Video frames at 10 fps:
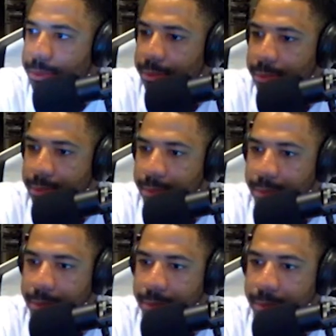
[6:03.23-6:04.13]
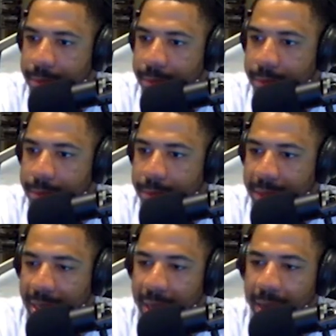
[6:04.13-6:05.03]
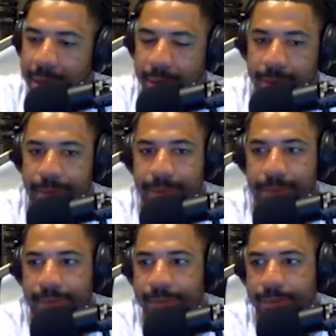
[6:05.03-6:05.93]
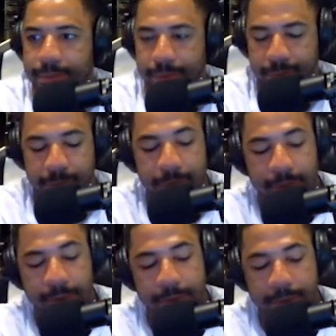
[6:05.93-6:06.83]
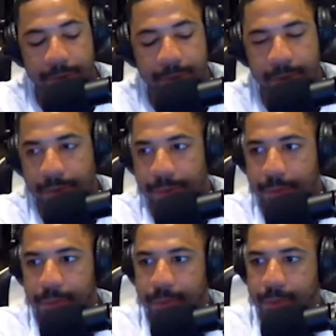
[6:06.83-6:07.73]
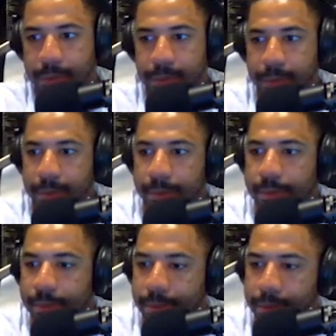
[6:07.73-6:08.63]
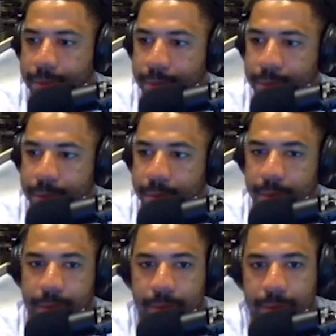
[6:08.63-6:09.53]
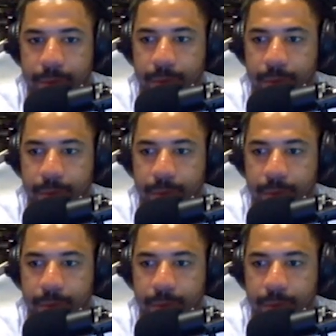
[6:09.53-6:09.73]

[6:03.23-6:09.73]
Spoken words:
This person isn't speaking.